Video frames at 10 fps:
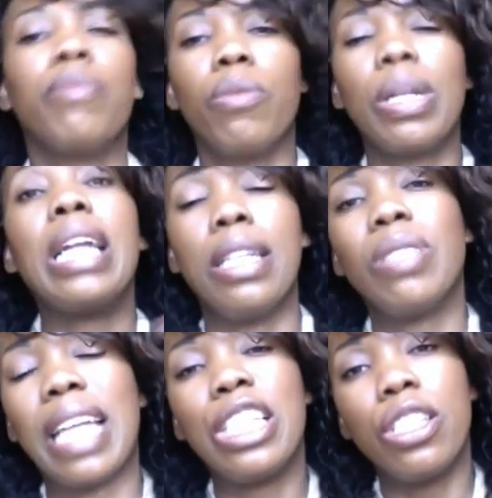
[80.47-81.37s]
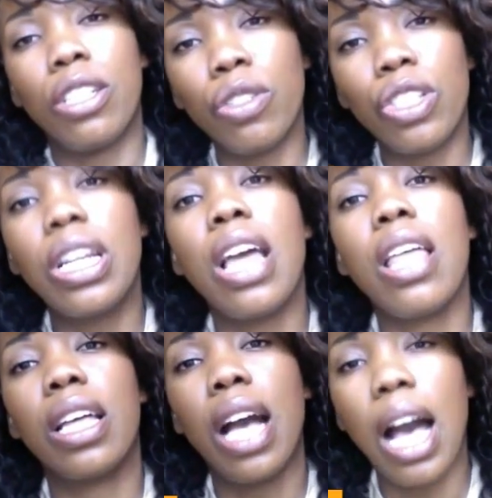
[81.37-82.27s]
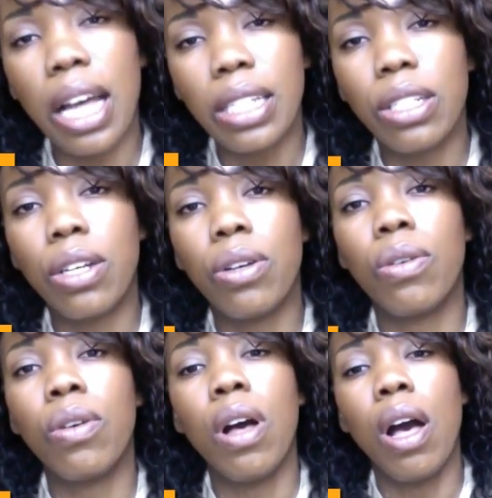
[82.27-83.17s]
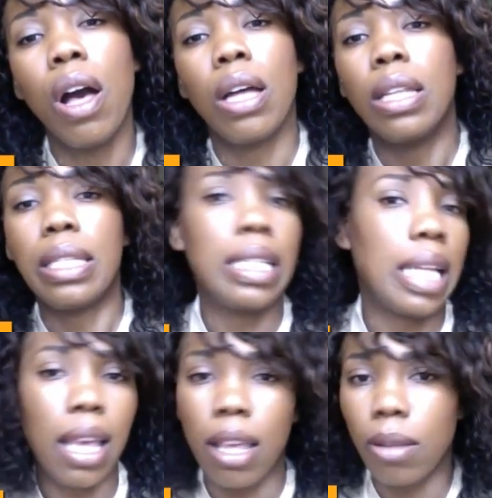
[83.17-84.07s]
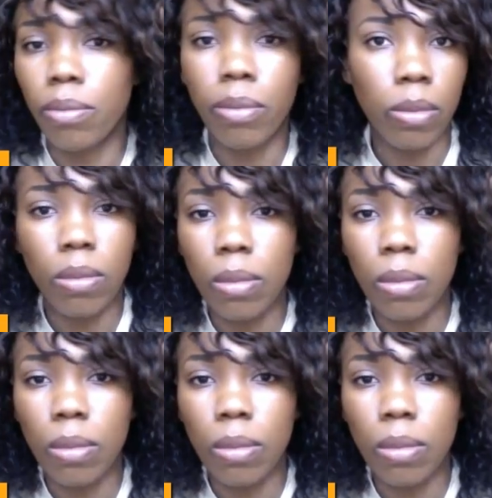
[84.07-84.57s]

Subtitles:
What I did was I searched the condo, the name,